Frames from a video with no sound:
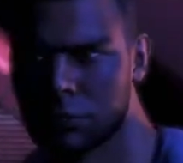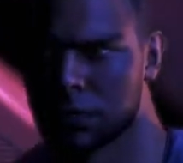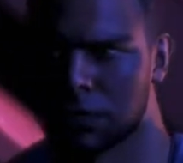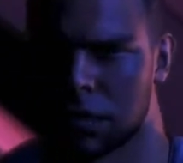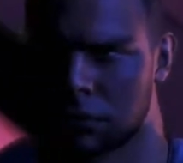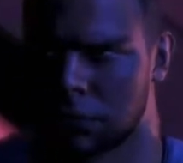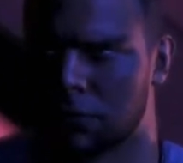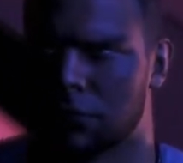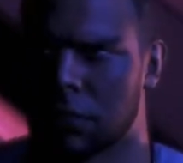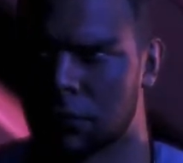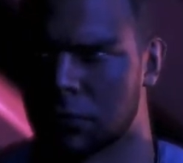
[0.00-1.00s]
Not bad,
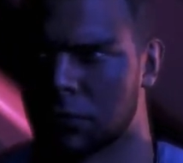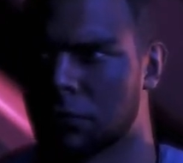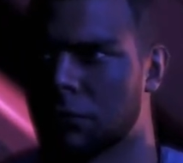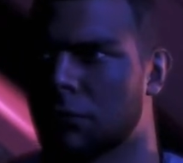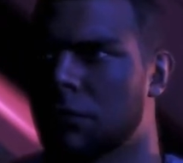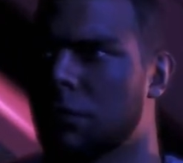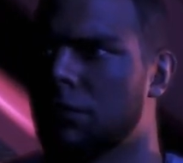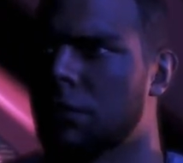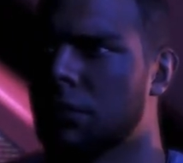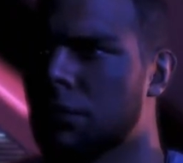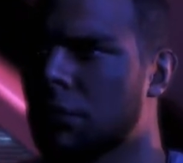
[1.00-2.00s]
Shepard. I
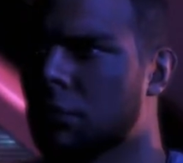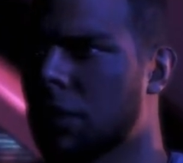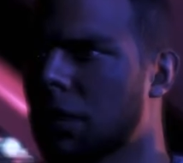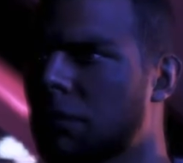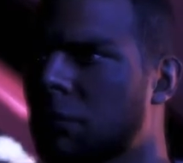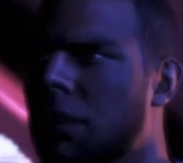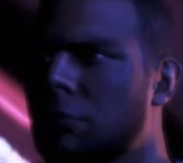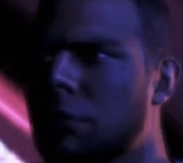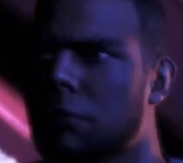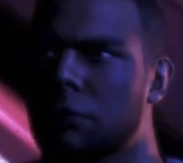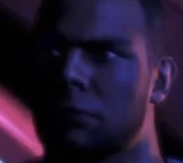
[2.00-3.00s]
was hoping you'd know that one.